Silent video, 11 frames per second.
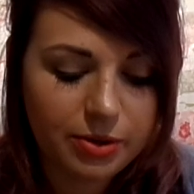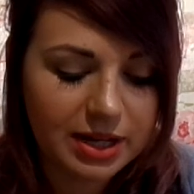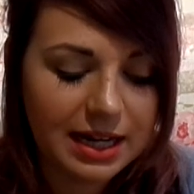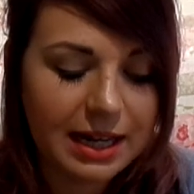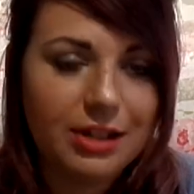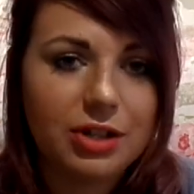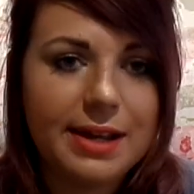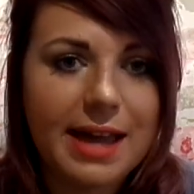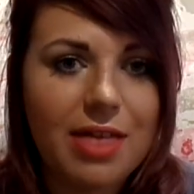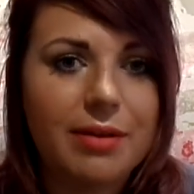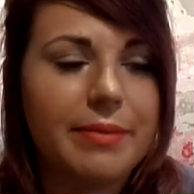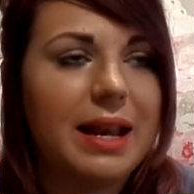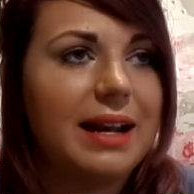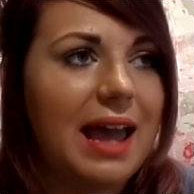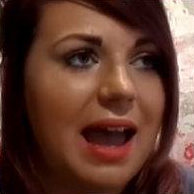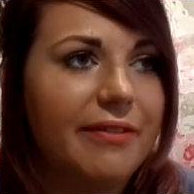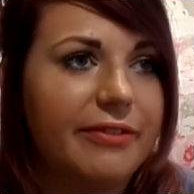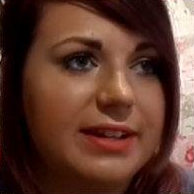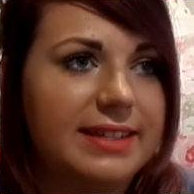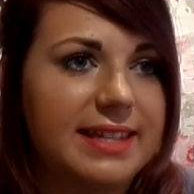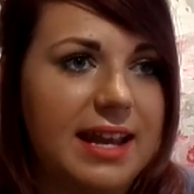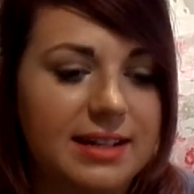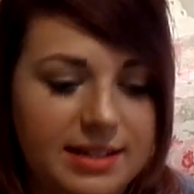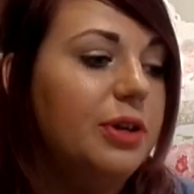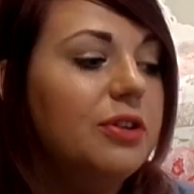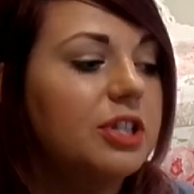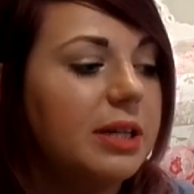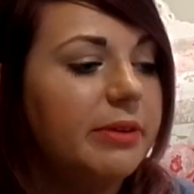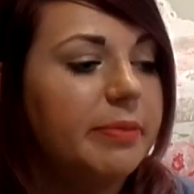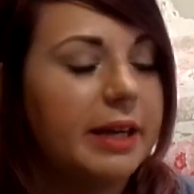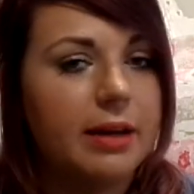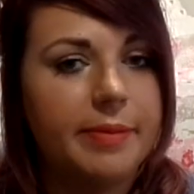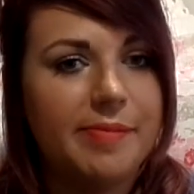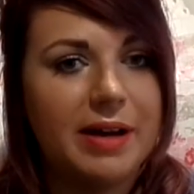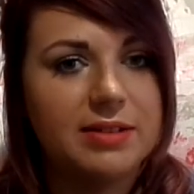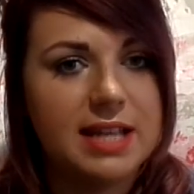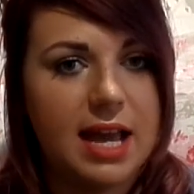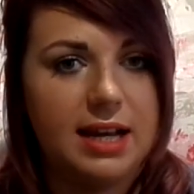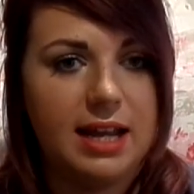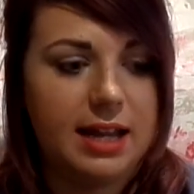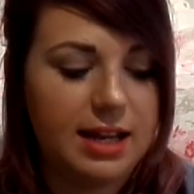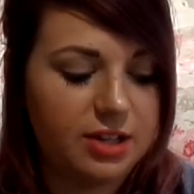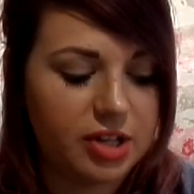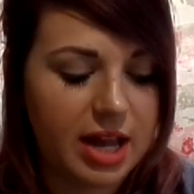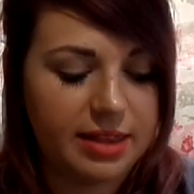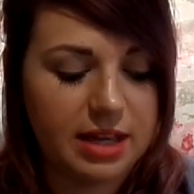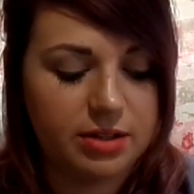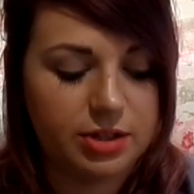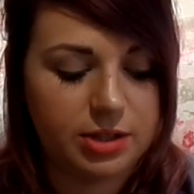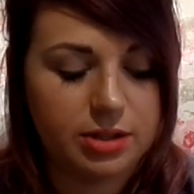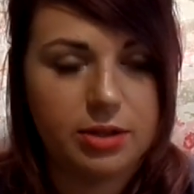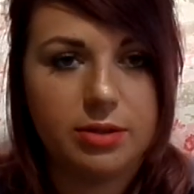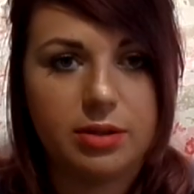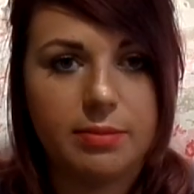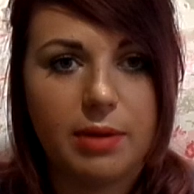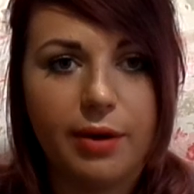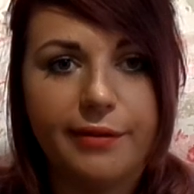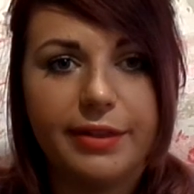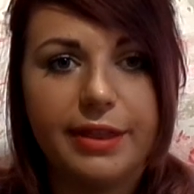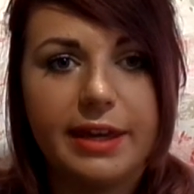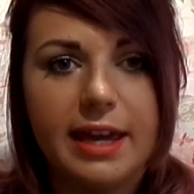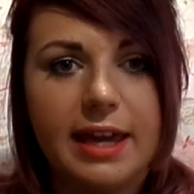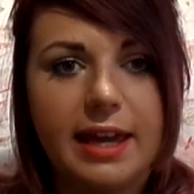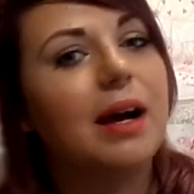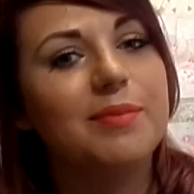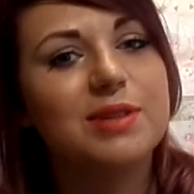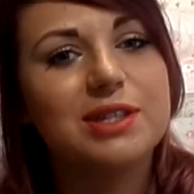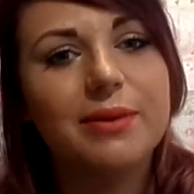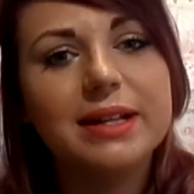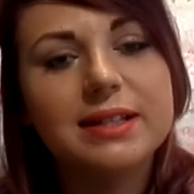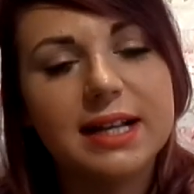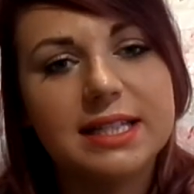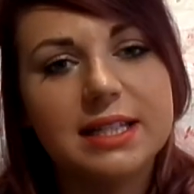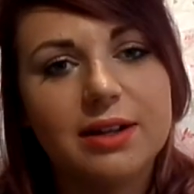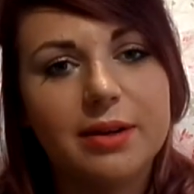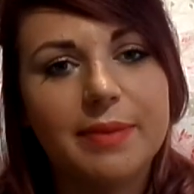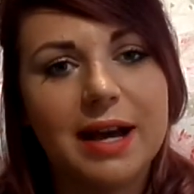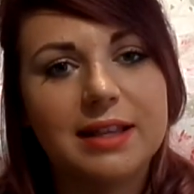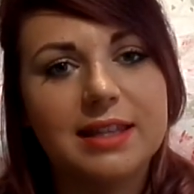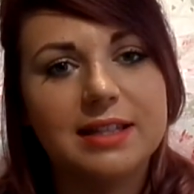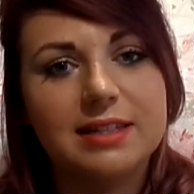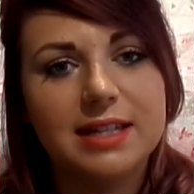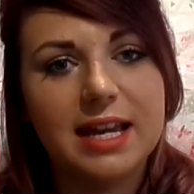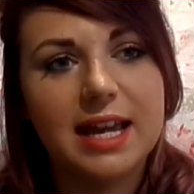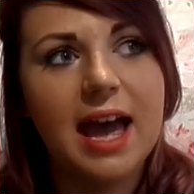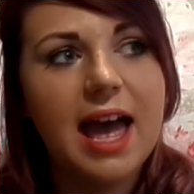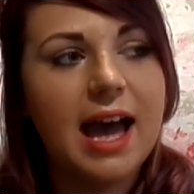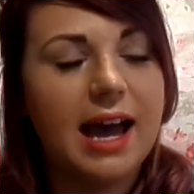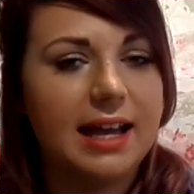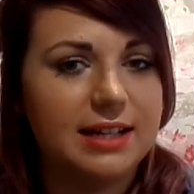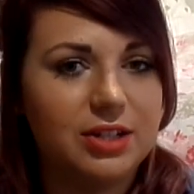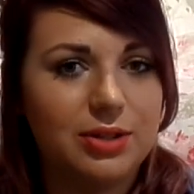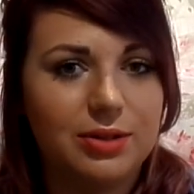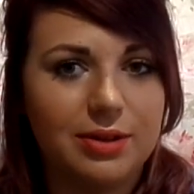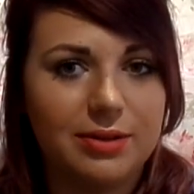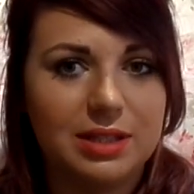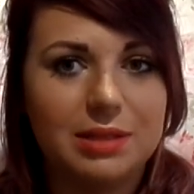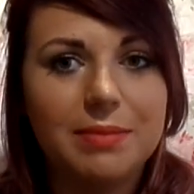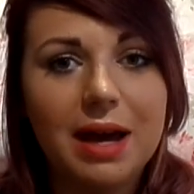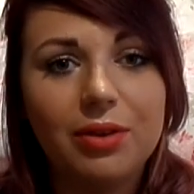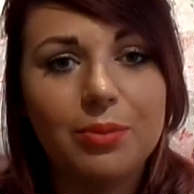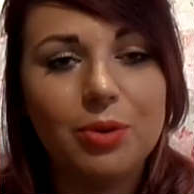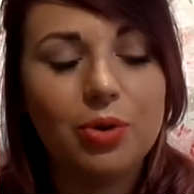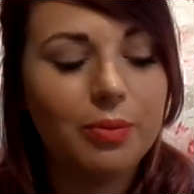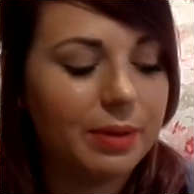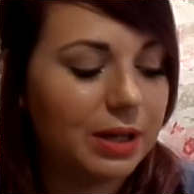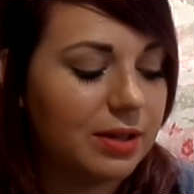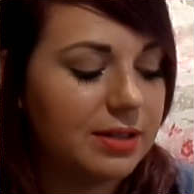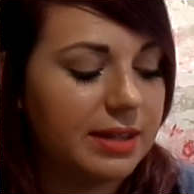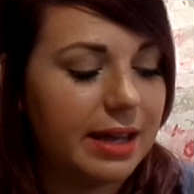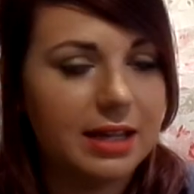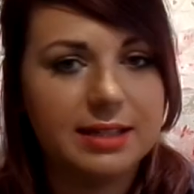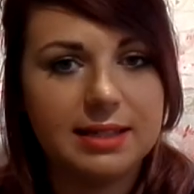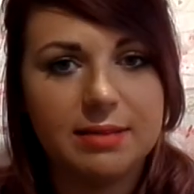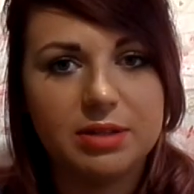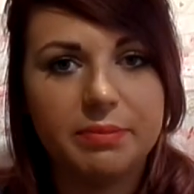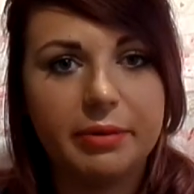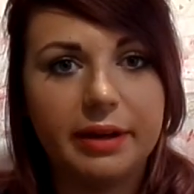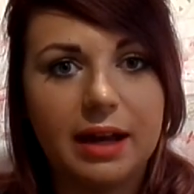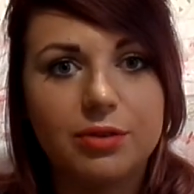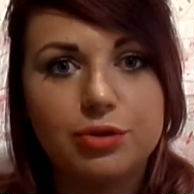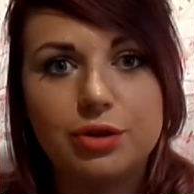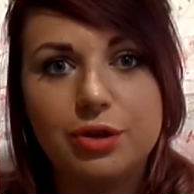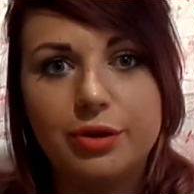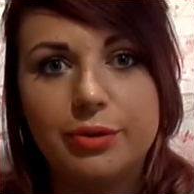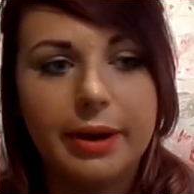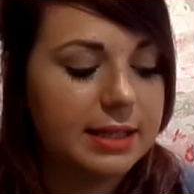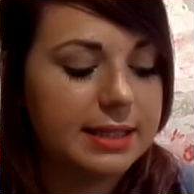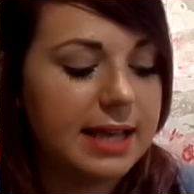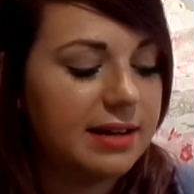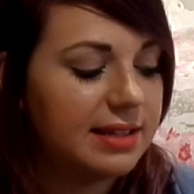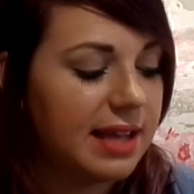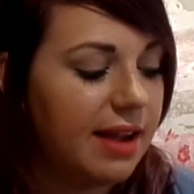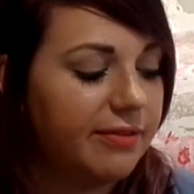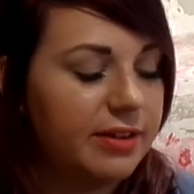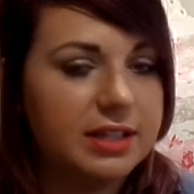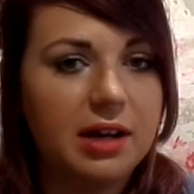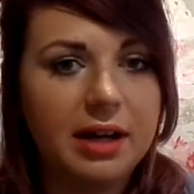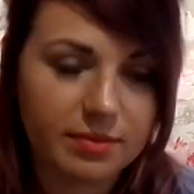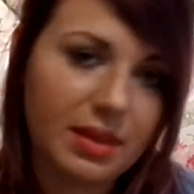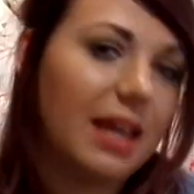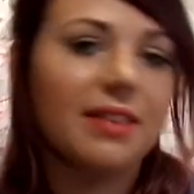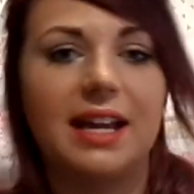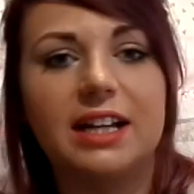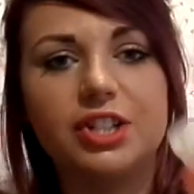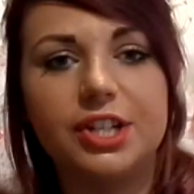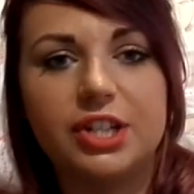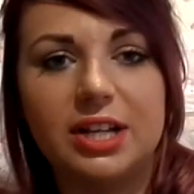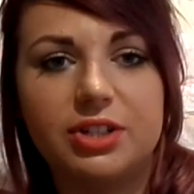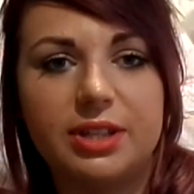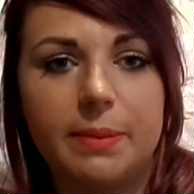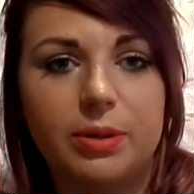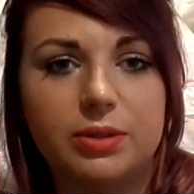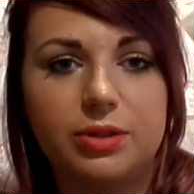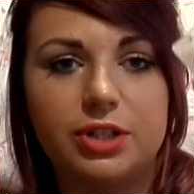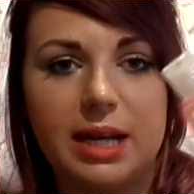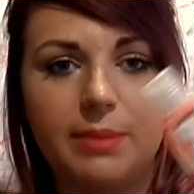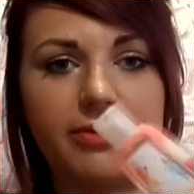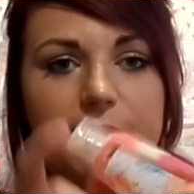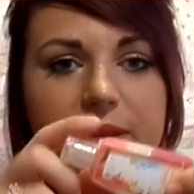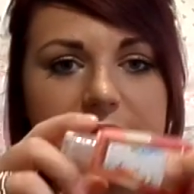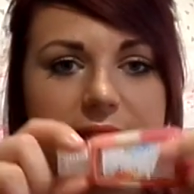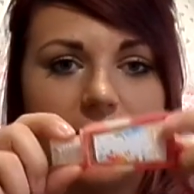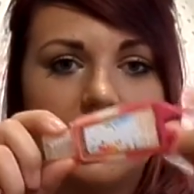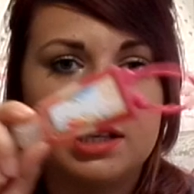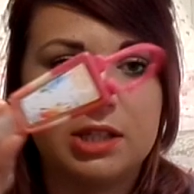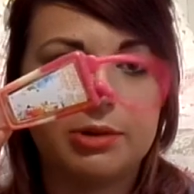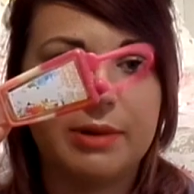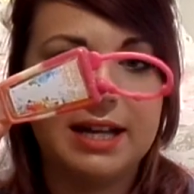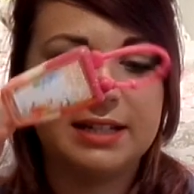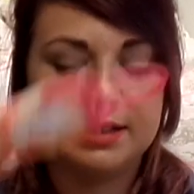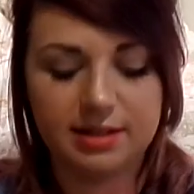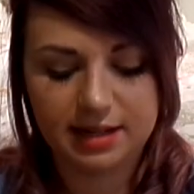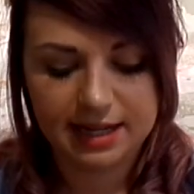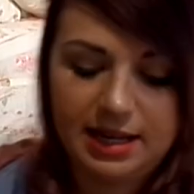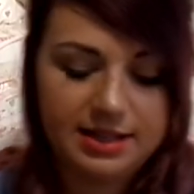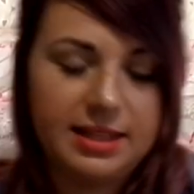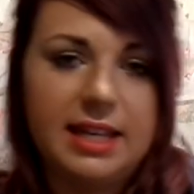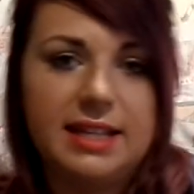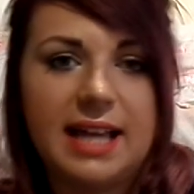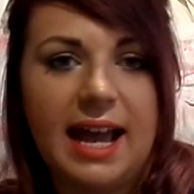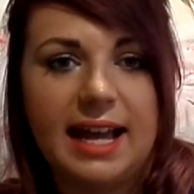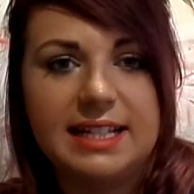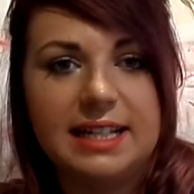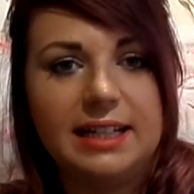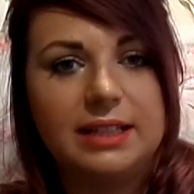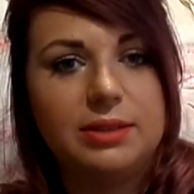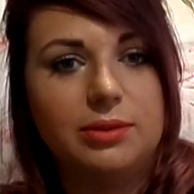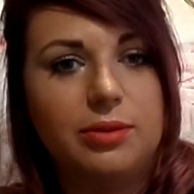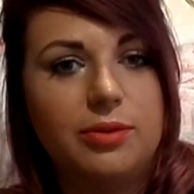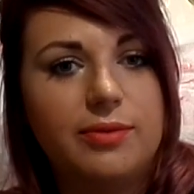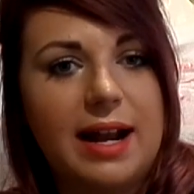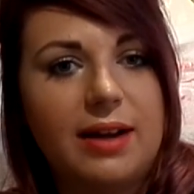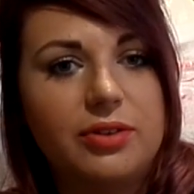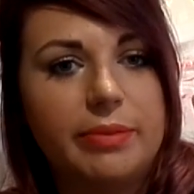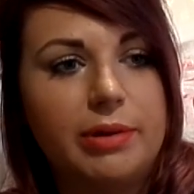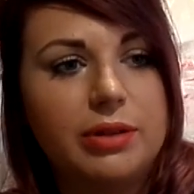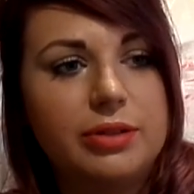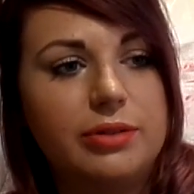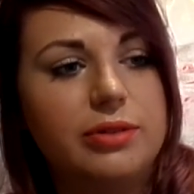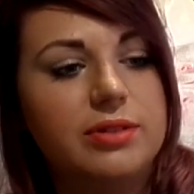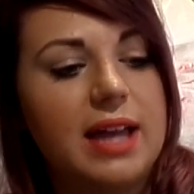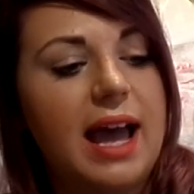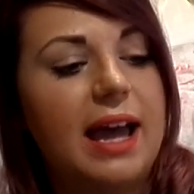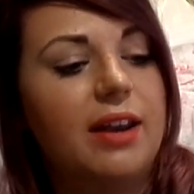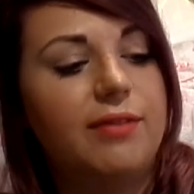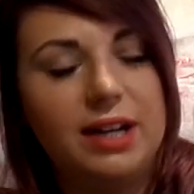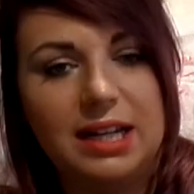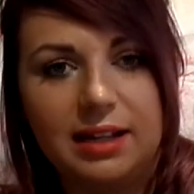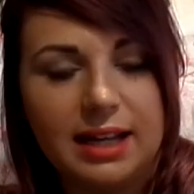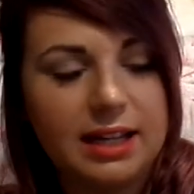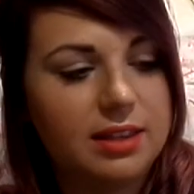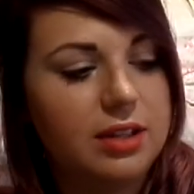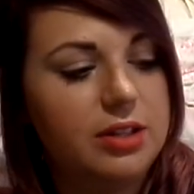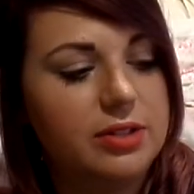can literally get them in every scent. Usually we pick up about 10 each and then just use them over the year. I'm so excited to go back this year and to go and smell them all because they seem to bring out new scents every time. They actually changed their bottle shape from this square design into these handy little rounder bottles, and I really like the new